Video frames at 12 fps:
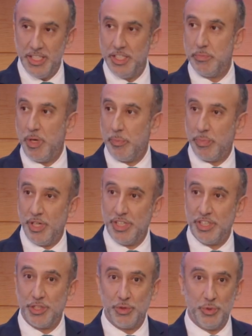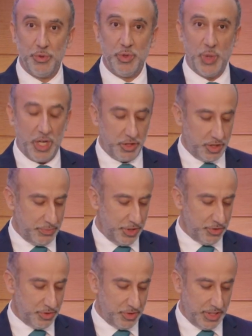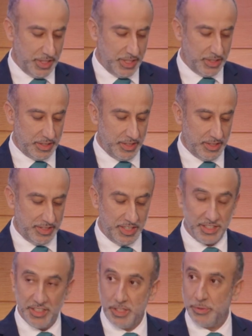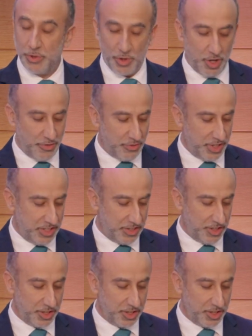it's my pleasure to welcome you at the 6th Lisbon Conference